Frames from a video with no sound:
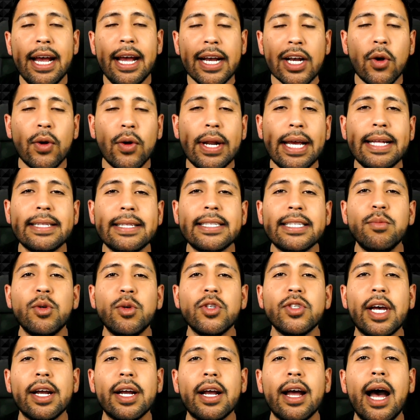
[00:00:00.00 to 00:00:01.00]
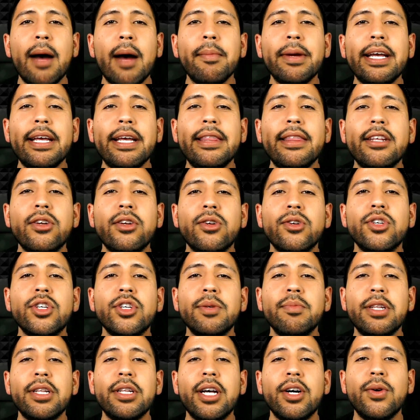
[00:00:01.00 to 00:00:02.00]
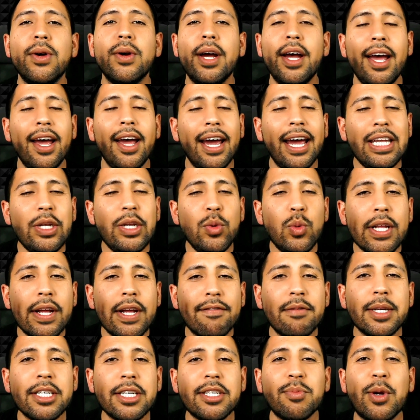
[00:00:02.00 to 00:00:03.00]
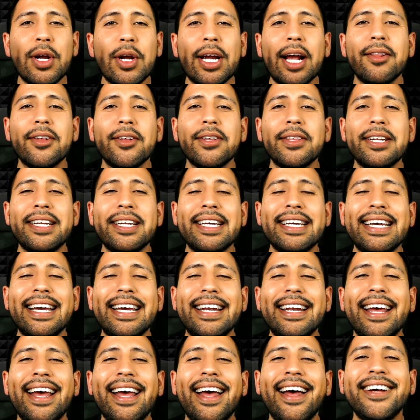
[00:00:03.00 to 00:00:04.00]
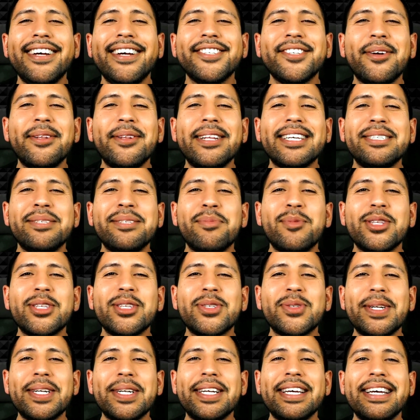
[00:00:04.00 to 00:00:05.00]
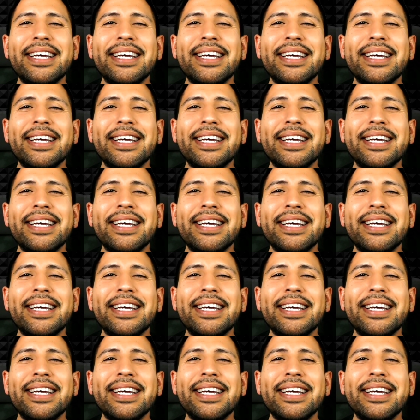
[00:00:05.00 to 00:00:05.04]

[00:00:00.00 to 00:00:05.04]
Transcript: go to Instabulls.com in the description below and you will never miss a breakout alert today again. So let's jump into this one.